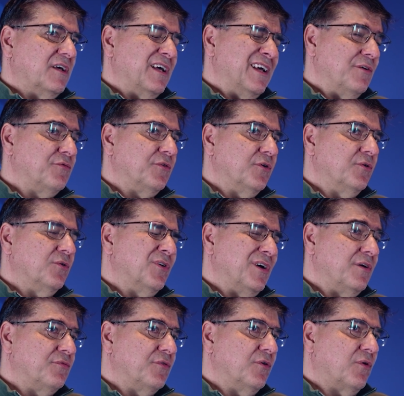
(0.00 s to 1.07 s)
If
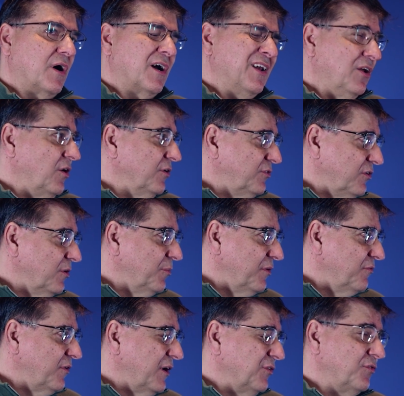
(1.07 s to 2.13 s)
you are a long-term
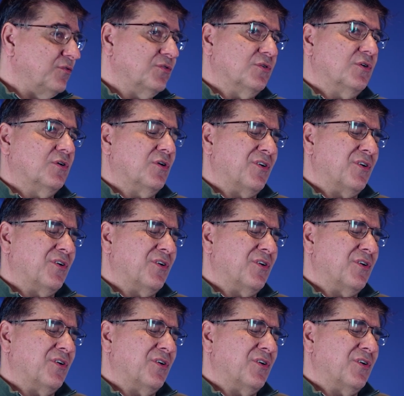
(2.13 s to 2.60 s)
investor,